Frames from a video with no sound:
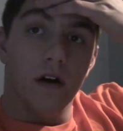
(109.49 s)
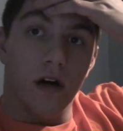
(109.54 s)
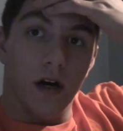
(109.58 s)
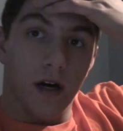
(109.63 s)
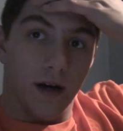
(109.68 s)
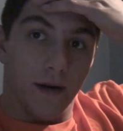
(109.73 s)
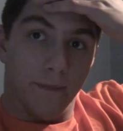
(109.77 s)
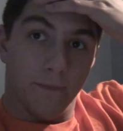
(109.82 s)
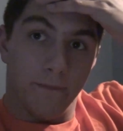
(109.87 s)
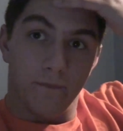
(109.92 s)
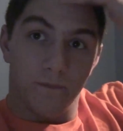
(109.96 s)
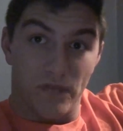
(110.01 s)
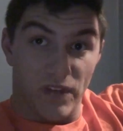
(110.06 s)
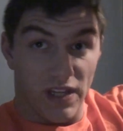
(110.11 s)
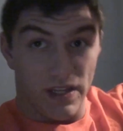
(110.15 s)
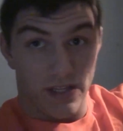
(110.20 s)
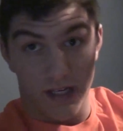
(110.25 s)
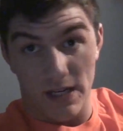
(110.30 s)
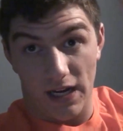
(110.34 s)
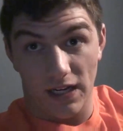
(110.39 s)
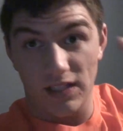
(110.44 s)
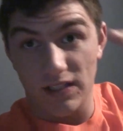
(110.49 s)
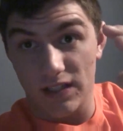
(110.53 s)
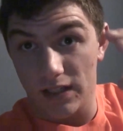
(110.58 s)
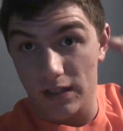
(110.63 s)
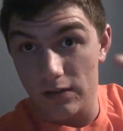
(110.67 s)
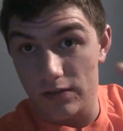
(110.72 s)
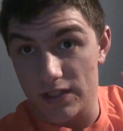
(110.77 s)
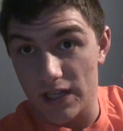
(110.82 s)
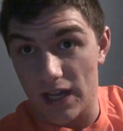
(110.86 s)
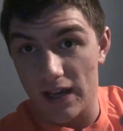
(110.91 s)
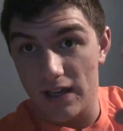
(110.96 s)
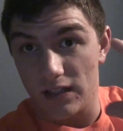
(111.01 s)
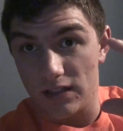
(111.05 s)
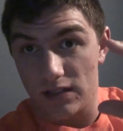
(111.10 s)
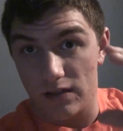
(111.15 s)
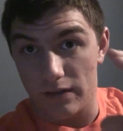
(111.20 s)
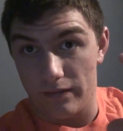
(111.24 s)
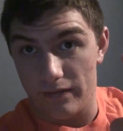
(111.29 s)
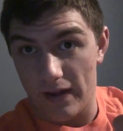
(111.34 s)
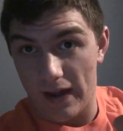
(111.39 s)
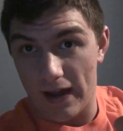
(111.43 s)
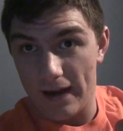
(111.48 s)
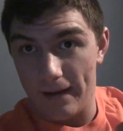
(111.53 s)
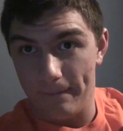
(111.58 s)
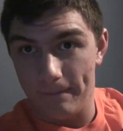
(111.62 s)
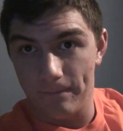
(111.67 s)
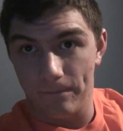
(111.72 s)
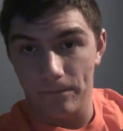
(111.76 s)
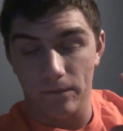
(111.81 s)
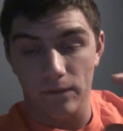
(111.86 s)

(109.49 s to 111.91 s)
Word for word: Um, then the next thing you set is the fat.